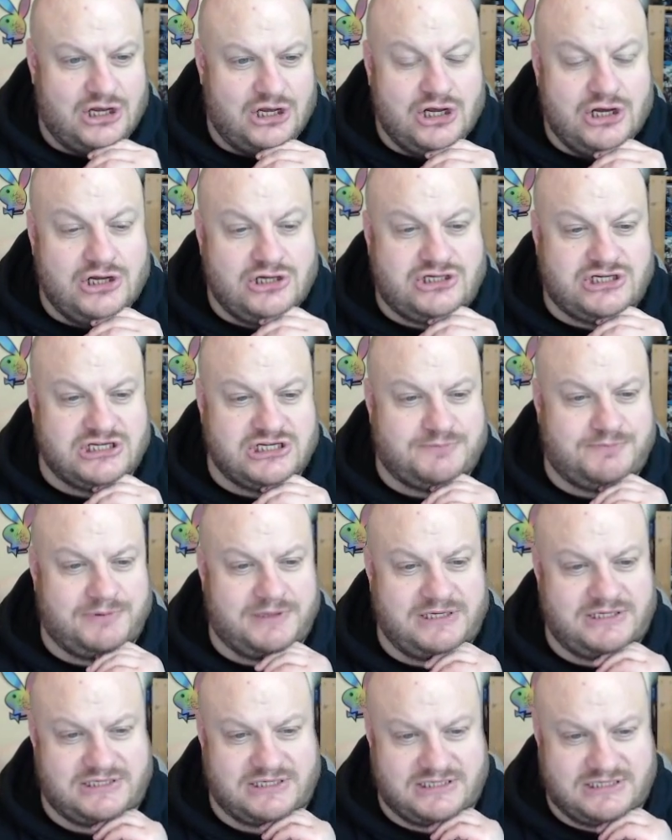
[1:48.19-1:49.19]
urges
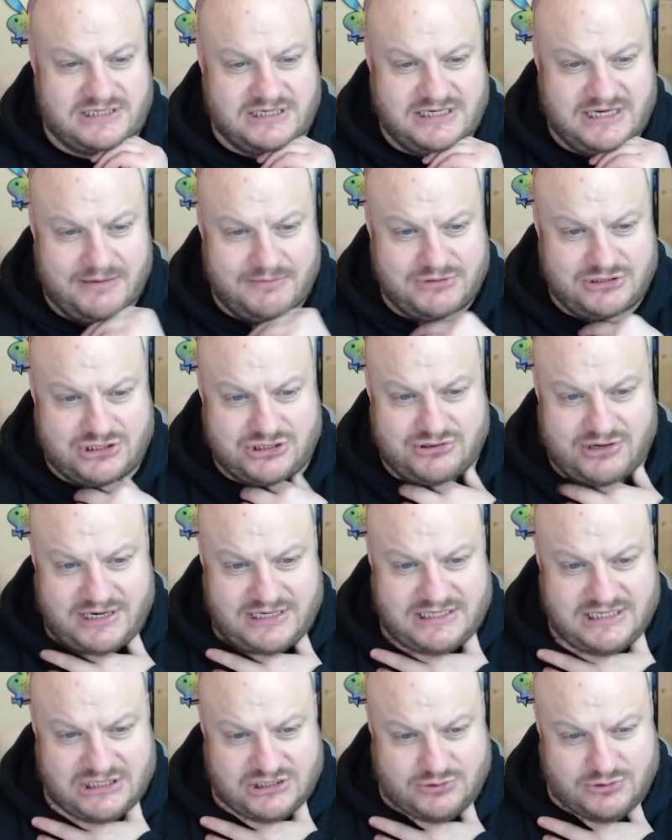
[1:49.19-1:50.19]
Blizzard to
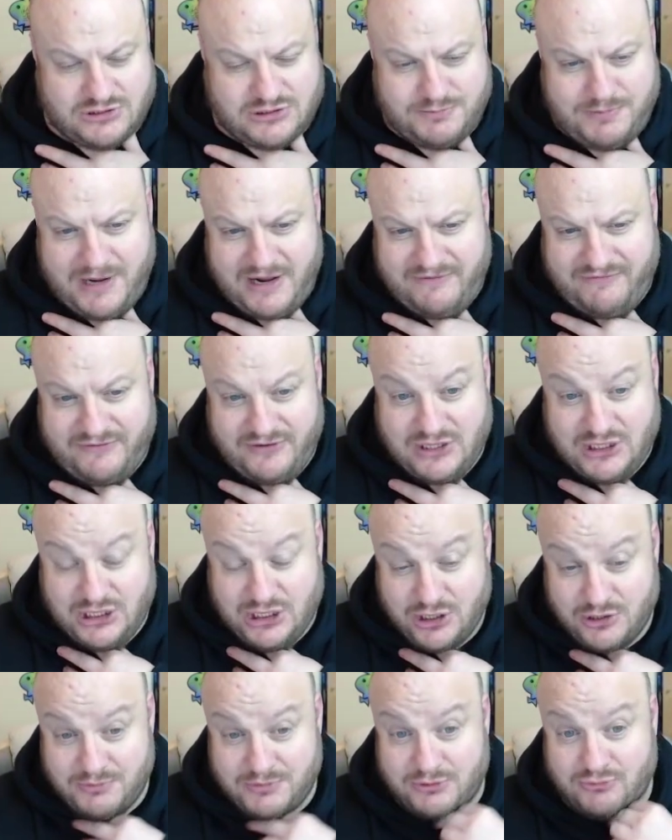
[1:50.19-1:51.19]
demonstrate its respect for
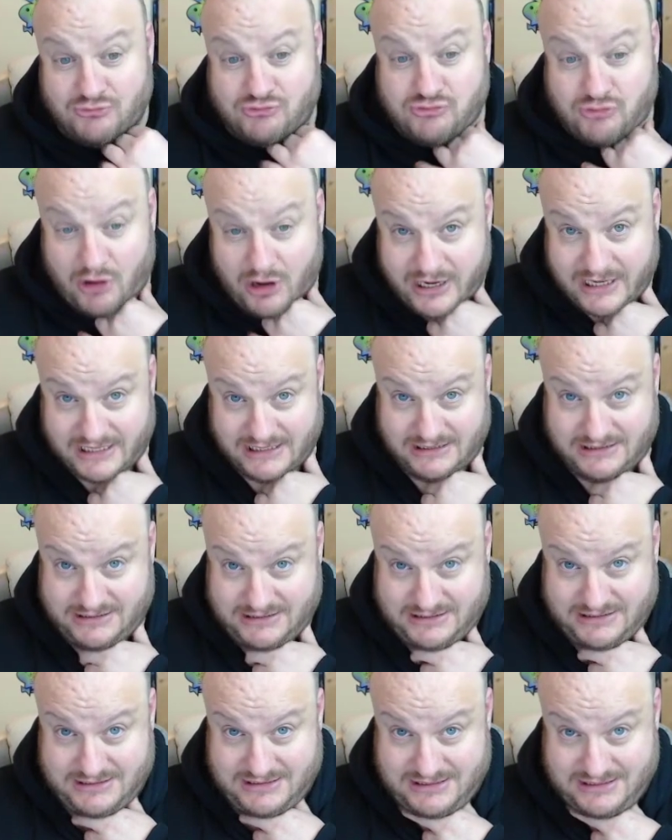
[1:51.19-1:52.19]
human
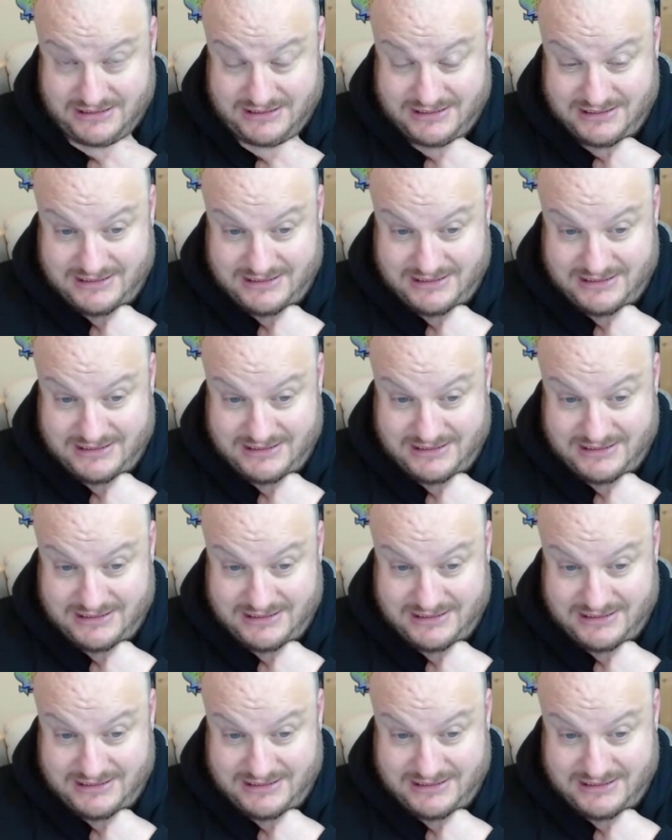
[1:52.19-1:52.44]
rights